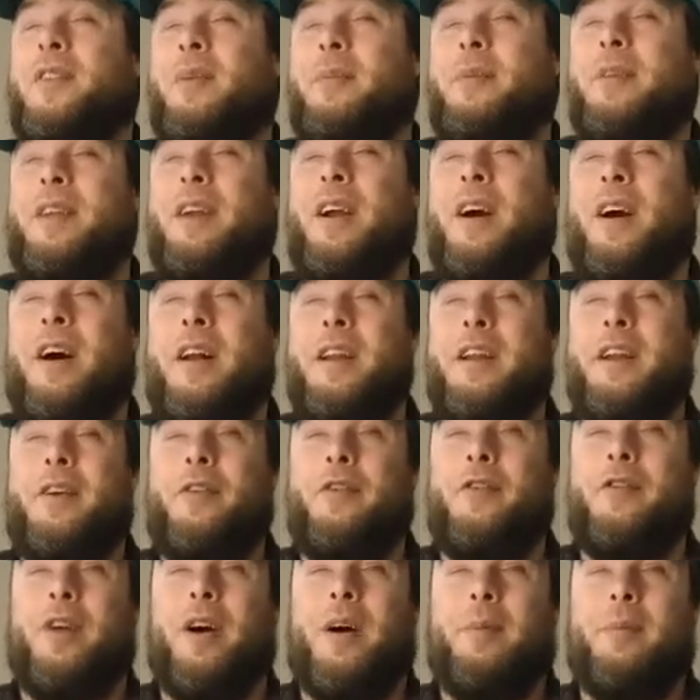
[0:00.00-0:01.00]
some of the
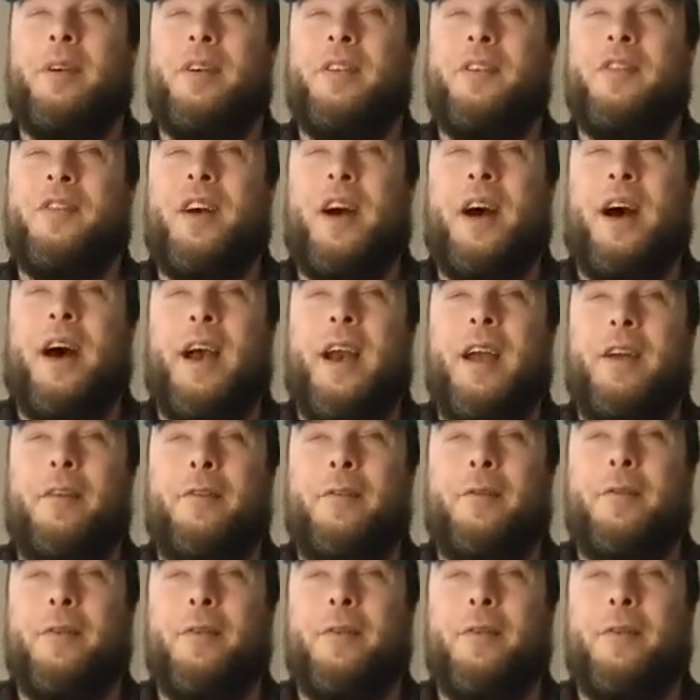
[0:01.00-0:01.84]
audio dramas I've